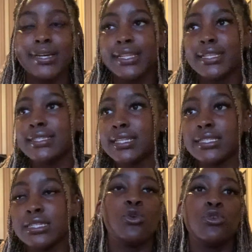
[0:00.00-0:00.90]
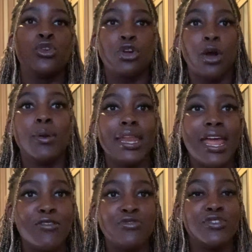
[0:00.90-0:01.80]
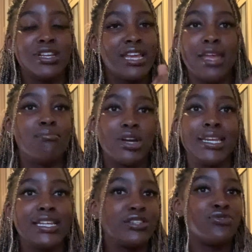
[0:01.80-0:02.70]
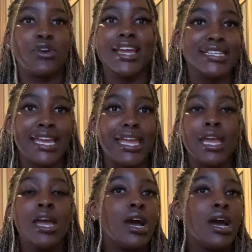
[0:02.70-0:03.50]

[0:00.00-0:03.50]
in the sense that you go in every day, Monday to Friday.